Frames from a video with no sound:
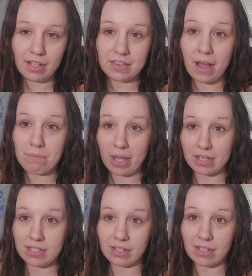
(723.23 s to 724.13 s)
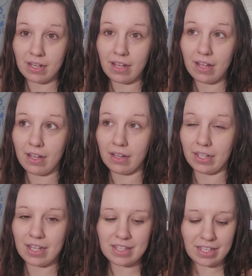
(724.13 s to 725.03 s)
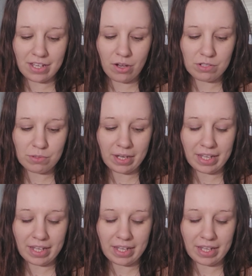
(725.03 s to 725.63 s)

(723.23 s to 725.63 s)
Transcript: that makes it. Like I think he goes to